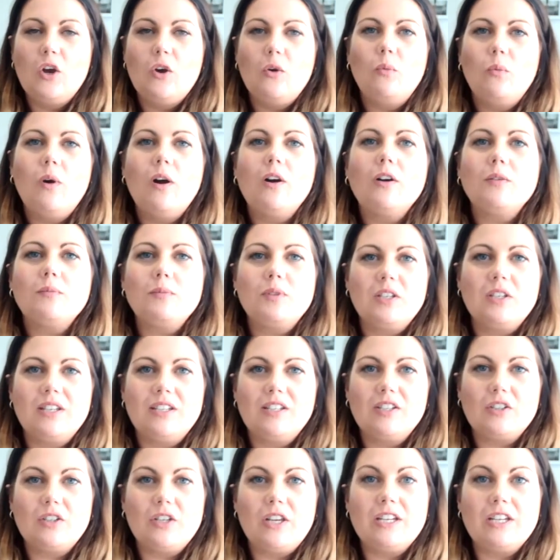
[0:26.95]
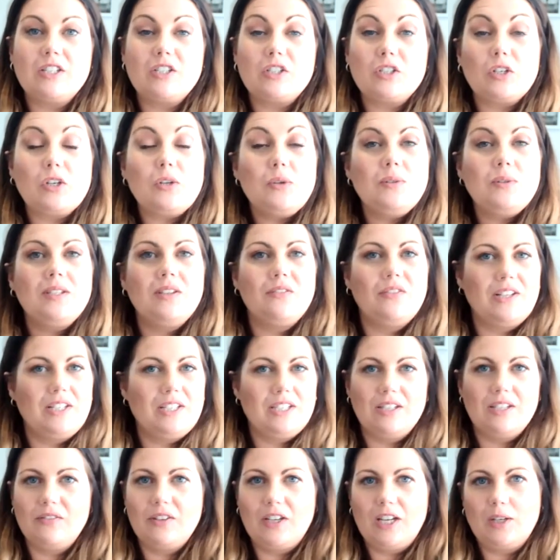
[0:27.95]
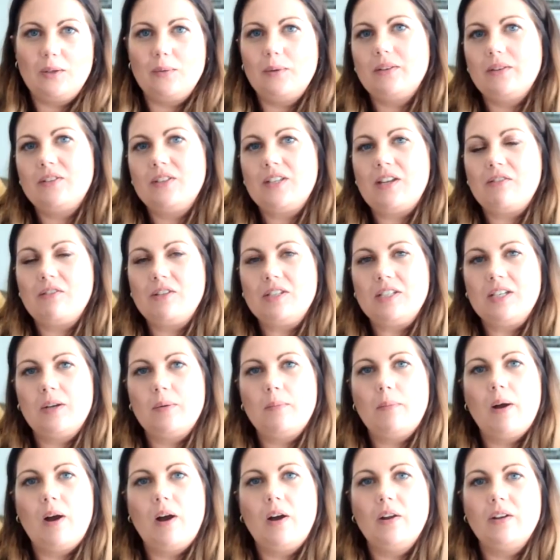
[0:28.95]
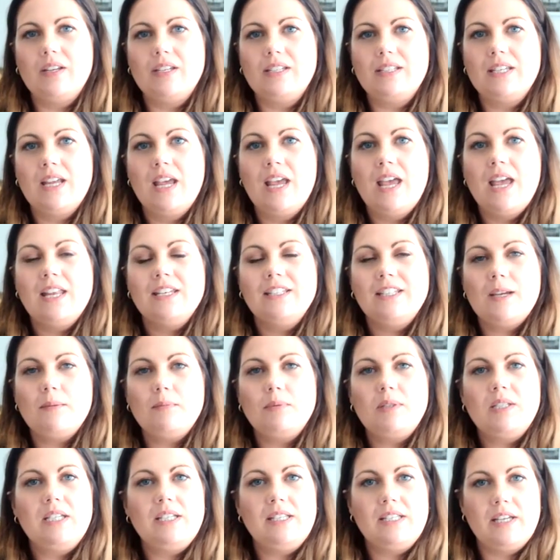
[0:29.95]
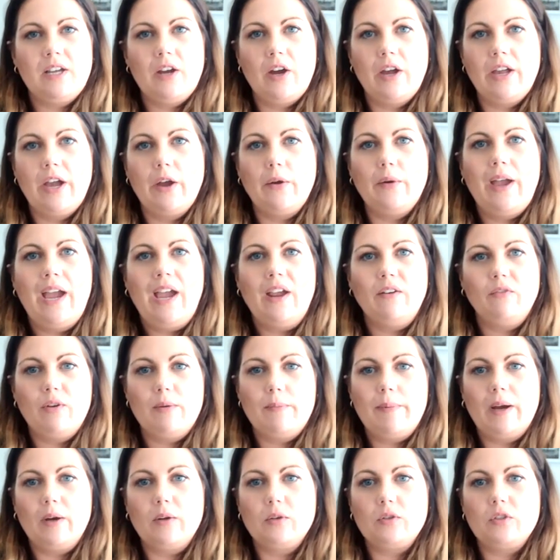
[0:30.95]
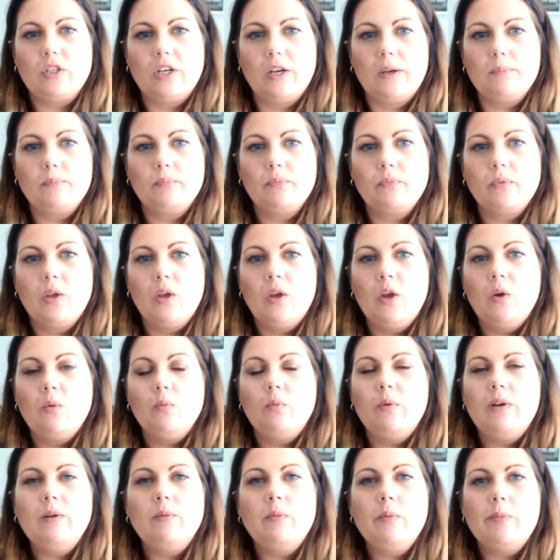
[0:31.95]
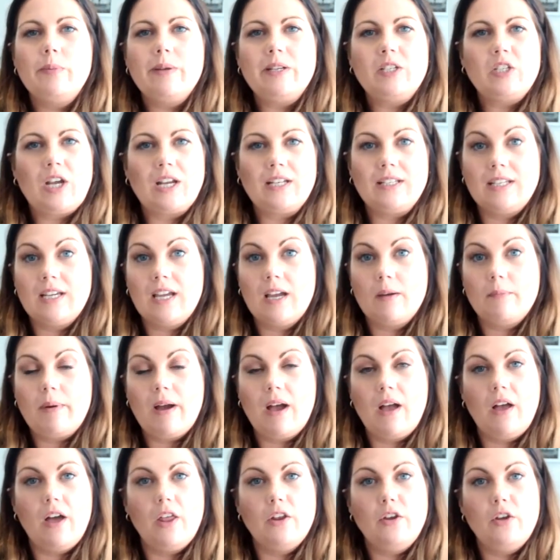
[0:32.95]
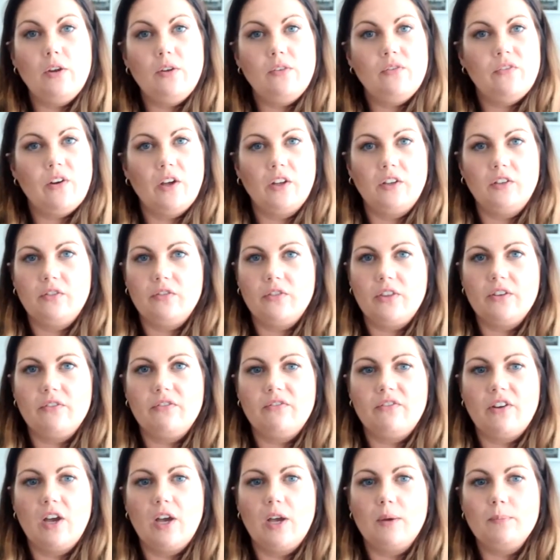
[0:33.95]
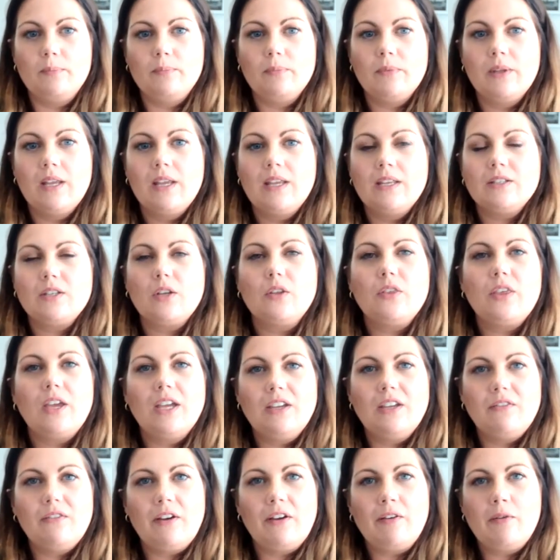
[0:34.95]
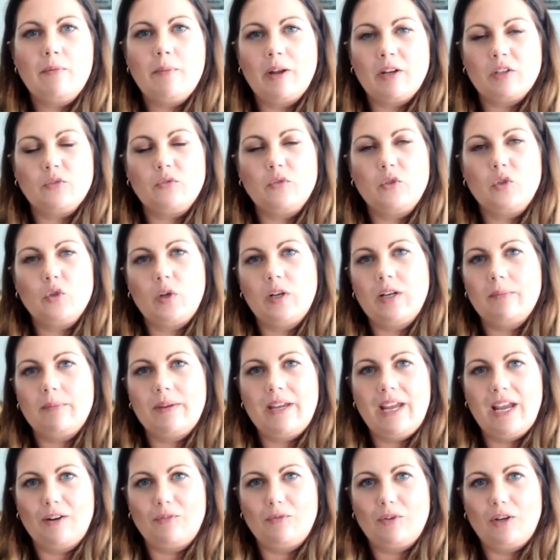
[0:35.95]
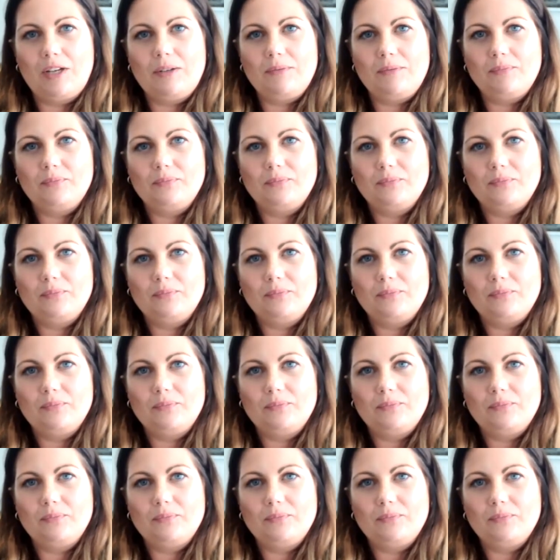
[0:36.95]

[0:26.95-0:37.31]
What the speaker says: Welcome to this exclusive interview with Sarasin & Partners Deputy CIO Henry Boucher. We will be chatting about a new fund for the firm. So thank you very much for joining me, Henry.